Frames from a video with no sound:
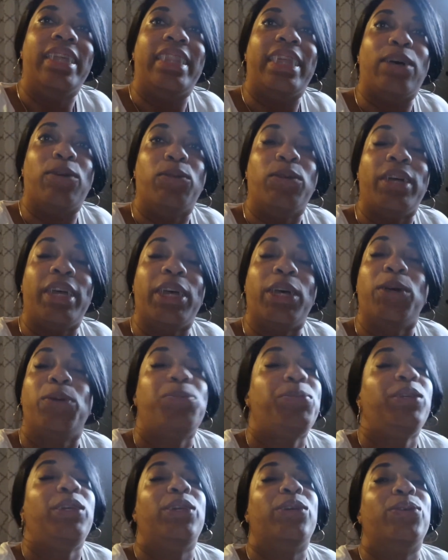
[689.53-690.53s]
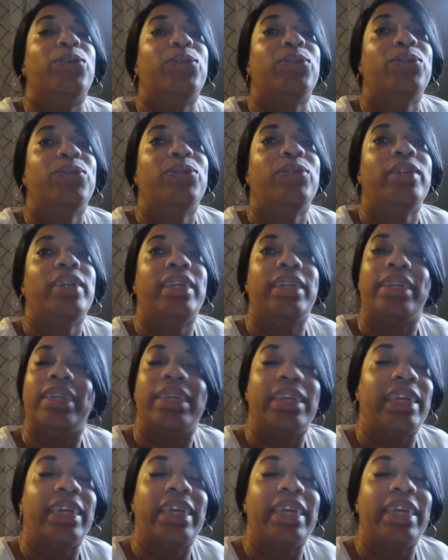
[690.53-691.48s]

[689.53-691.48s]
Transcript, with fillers: that will help you in